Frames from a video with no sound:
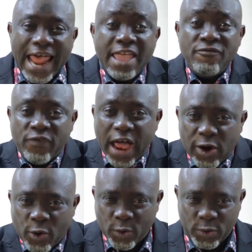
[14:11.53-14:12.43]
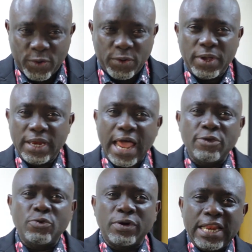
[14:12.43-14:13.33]
line value
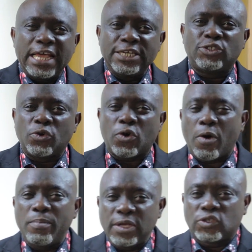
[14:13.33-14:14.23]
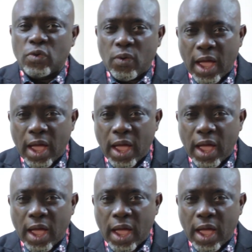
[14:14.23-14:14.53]
that you really need to commit to